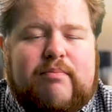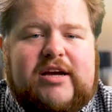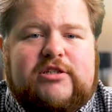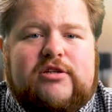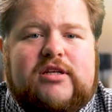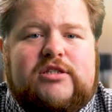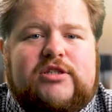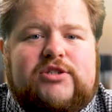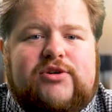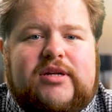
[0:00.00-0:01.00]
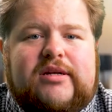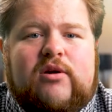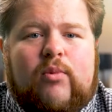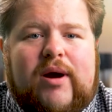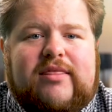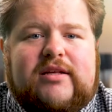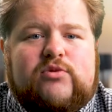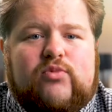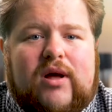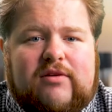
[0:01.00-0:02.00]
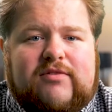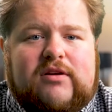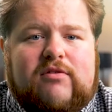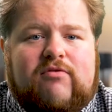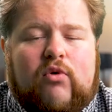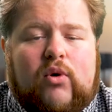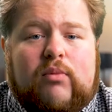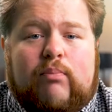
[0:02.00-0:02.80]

make sure that you're doing it in a way that's relevant for